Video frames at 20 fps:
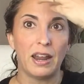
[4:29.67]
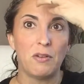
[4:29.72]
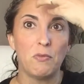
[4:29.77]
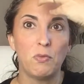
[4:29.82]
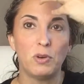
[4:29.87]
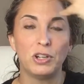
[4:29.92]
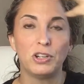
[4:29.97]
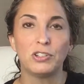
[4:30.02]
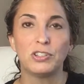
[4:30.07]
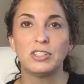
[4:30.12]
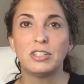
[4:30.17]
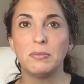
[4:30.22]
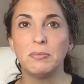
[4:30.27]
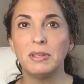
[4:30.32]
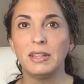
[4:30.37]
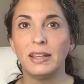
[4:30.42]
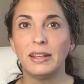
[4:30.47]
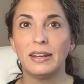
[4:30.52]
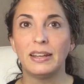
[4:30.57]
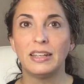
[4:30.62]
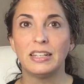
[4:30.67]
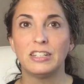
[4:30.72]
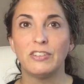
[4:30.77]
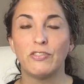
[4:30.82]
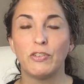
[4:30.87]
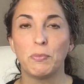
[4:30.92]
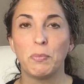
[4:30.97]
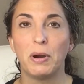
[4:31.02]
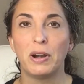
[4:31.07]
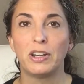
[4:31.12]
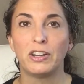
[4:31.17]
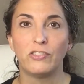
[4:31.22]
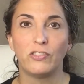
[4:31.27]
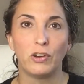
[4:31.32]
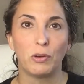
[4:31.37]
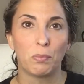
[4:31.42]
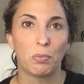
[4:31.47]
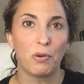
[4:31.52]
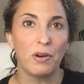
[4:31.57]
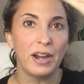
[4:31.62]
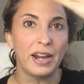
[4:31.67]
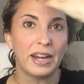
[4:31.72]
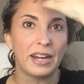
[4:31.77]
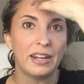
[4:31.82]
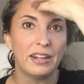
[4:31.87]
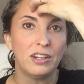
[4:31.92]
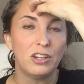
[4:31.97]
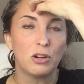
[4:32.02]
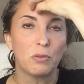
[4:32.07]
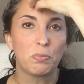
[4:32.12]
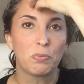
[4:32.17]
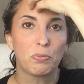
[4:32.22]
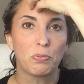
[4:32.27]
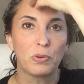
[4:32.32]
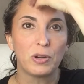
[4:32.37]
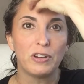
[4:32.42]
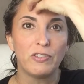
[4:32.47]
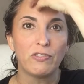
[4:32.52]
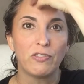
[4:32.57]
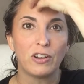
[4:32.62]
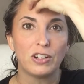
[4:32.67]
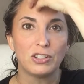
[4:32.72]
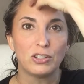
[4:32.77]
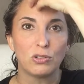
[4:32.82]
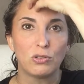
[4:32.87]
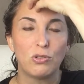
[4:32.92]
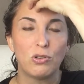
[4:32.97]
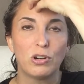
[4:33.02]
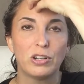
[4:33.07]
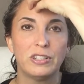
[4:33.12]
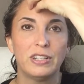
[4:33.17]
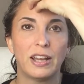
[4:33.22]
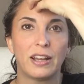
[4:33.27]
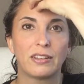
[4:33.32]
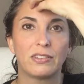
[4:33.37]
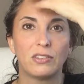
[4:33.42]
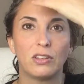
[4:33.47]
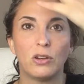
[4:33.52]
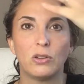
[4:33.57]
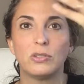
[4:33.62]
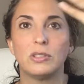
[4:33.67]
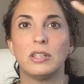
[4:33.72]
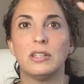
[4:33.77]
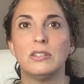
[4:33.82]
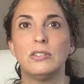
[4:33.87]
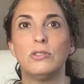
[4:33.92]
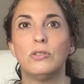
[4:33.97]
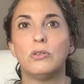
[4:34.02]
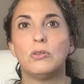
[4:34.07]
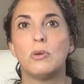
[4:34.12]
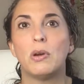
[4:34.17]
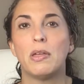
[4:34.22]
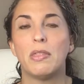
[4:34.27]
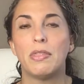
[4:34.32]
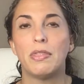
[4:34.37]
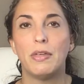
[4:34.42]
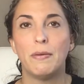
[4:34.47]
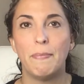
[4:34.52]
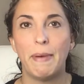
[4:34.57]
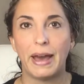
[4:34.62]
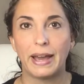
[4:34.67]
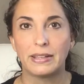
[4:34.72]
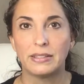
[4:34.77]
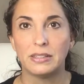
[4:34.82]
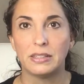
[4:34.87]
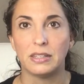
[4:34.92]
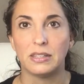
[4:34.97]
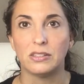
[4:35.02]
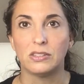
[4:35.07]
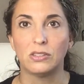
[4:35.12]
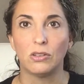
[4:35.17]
And when you're stimulating a different part of your brain, your prefrontal cortex goes into the back seat.